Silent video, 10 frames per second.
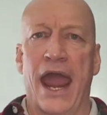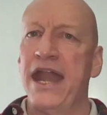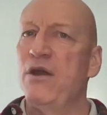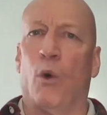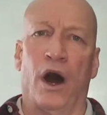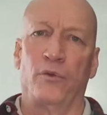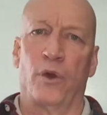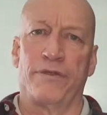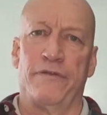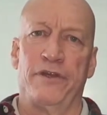
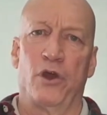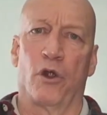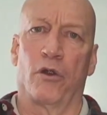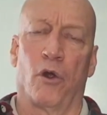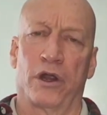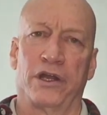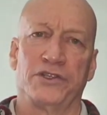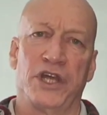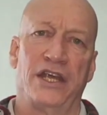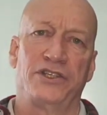anyone within the
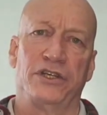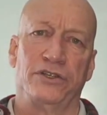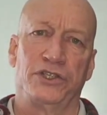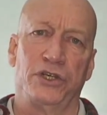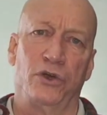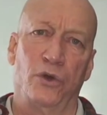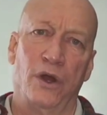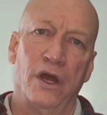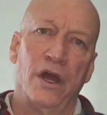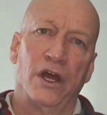organization
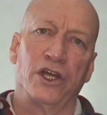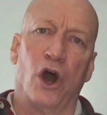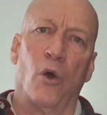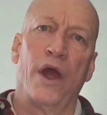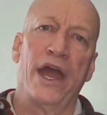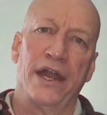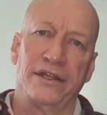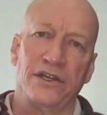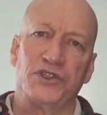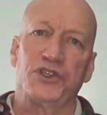to go
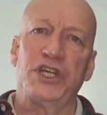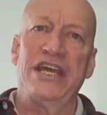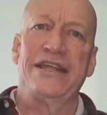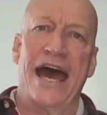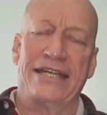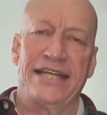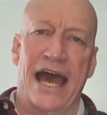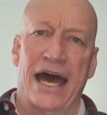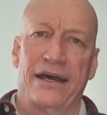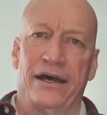in, see that
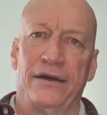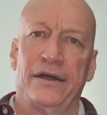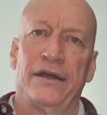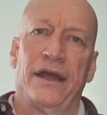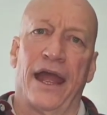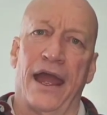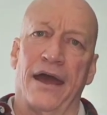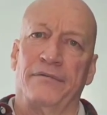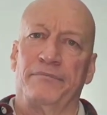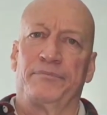data,
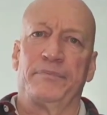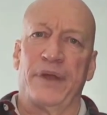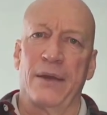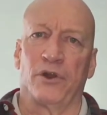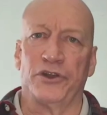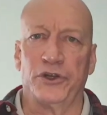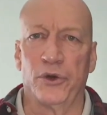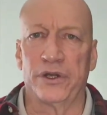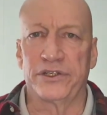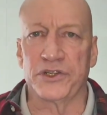and be able to
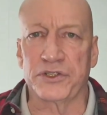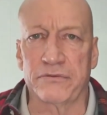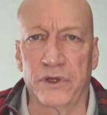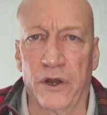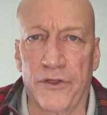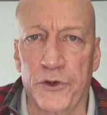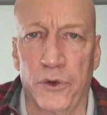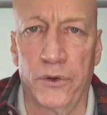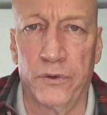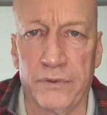do it just
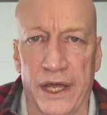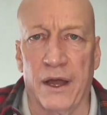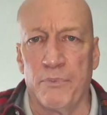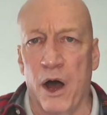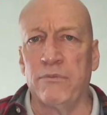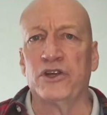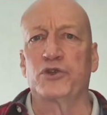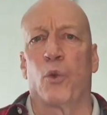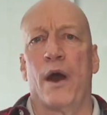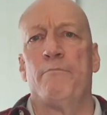through like a
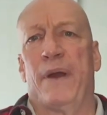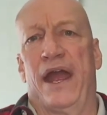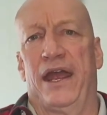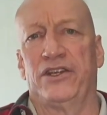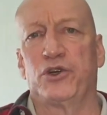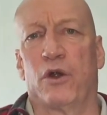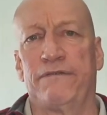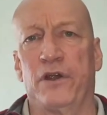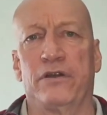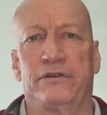published web page.
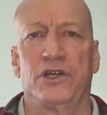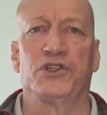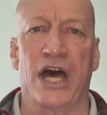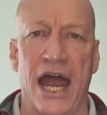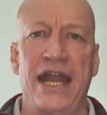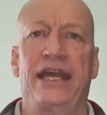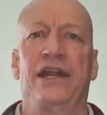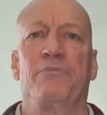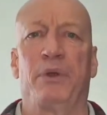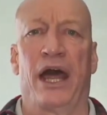Or if you're
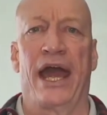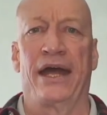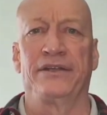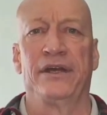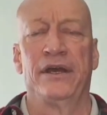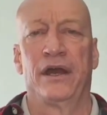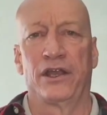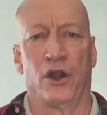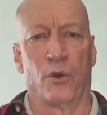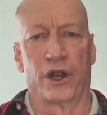designing in a plant,
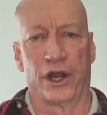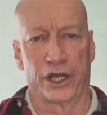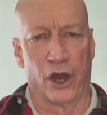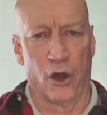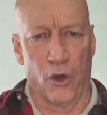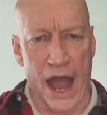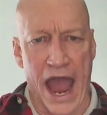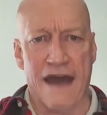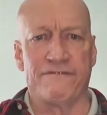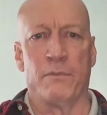we're going to go
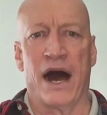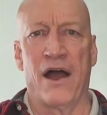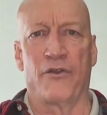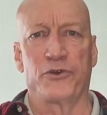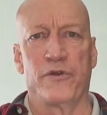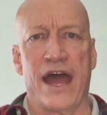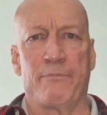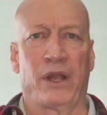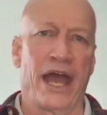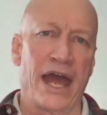a half a mile through that